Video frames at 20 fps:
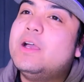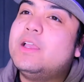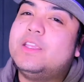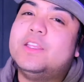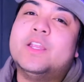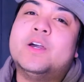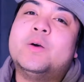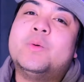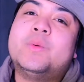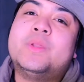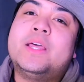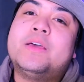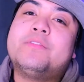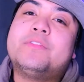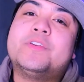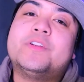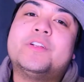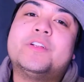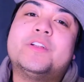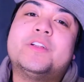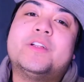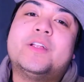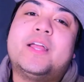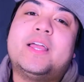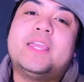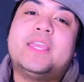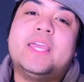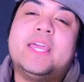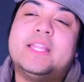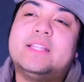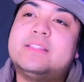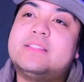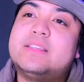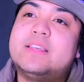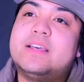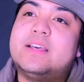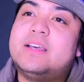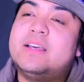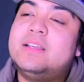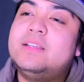whenever I get,
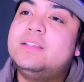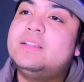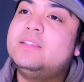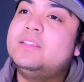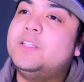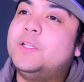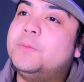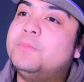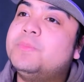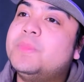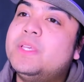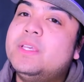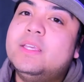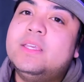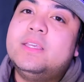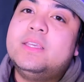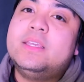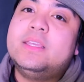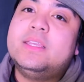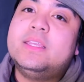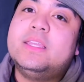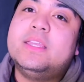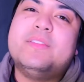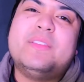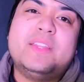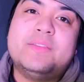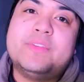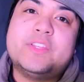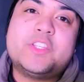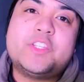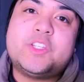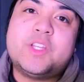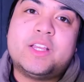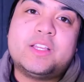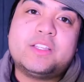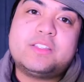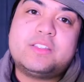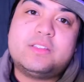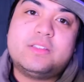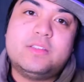even if it's
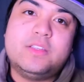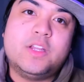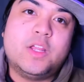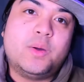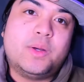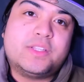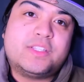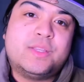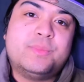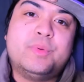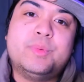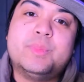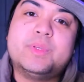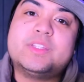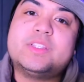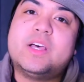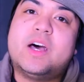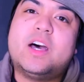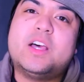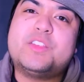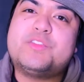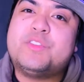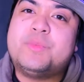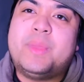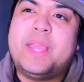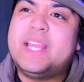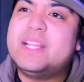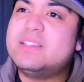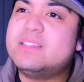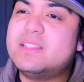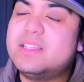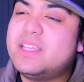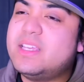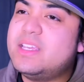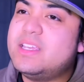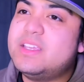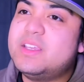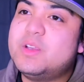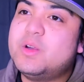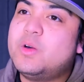just, a simple massage from
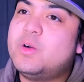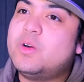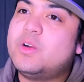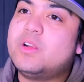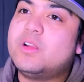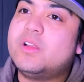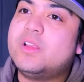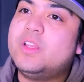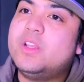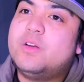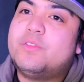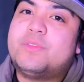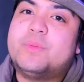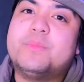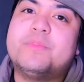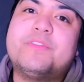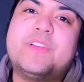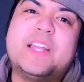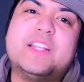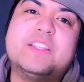Ainsley or, from